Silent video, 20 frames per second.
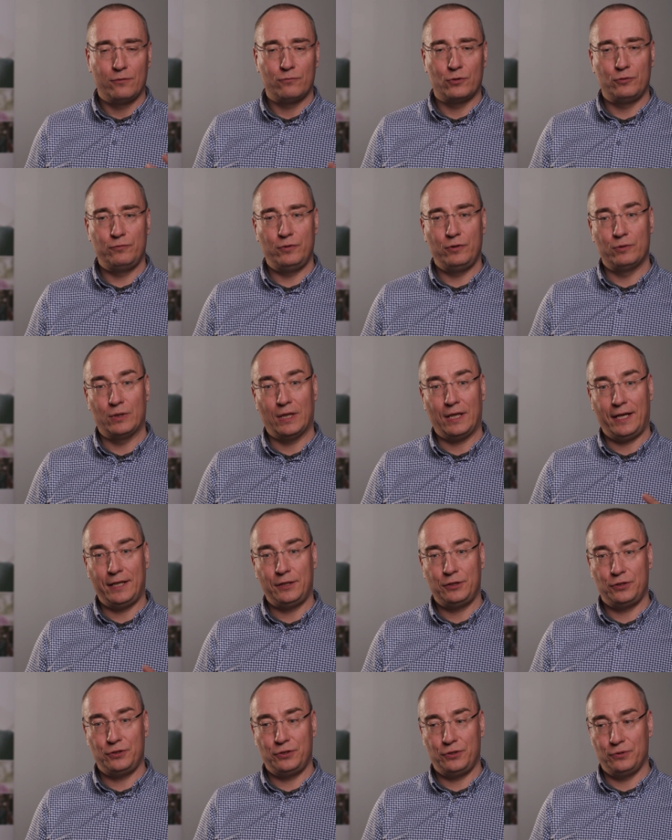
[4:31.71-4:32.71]
what we would
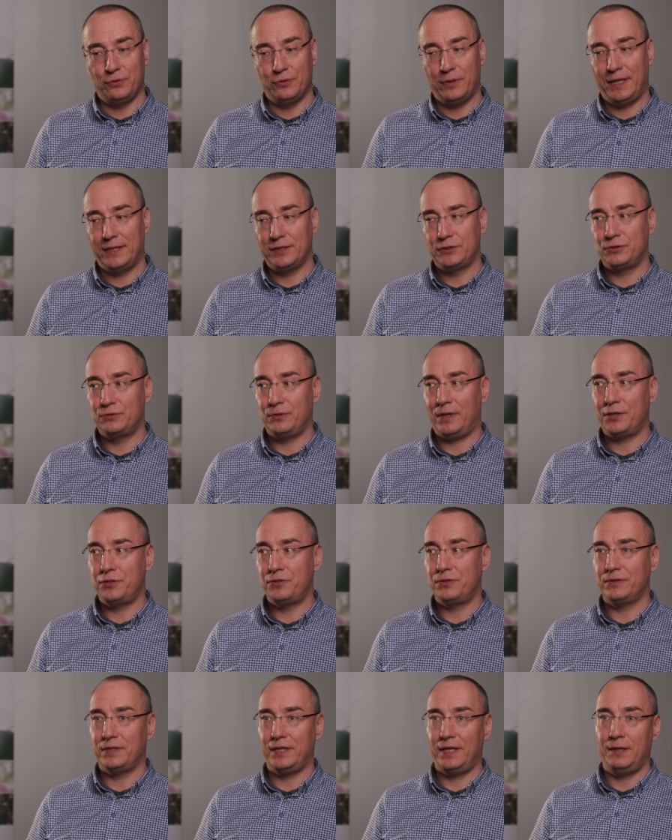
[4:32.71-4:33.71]
like to do is to
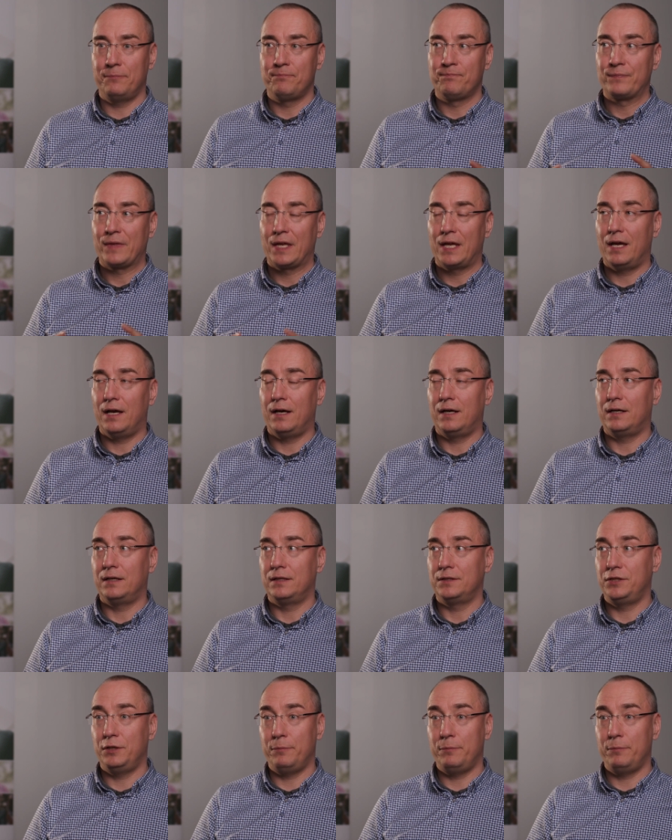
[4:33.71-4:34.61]
actually Uh,